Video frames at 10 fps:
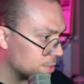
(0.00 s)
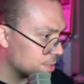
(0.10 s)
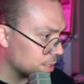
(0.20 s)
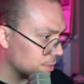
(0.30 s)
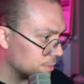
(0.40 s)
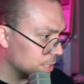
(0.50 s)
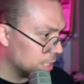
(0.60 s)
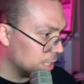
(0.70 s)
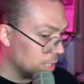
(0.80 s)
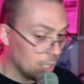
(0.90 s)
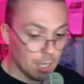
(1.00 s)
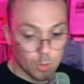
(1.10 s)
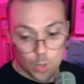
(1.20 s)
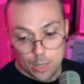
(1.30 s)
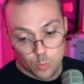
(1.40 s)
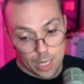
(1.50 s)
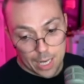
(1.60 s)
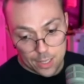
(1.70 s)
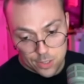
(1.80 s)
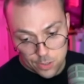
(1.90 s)
So, wet
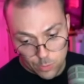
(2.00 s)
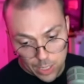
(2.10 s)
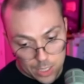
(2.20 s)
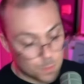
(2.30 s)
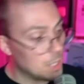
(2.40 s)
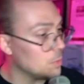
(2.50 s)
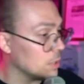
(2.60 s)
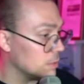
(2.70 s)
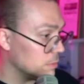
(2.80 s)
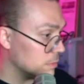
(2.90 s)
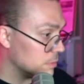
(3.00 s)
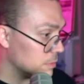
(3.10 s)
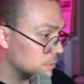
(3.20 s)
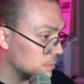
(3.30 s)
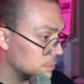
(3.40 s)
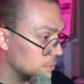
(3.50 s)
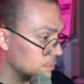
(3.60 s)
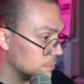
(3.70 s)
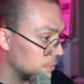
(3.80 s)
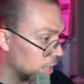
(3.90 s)
ass P word. Wet ass P
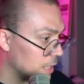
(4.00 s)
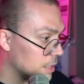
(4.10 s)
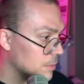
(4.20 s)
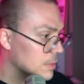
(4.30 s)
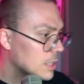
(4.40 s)
word. Thank you.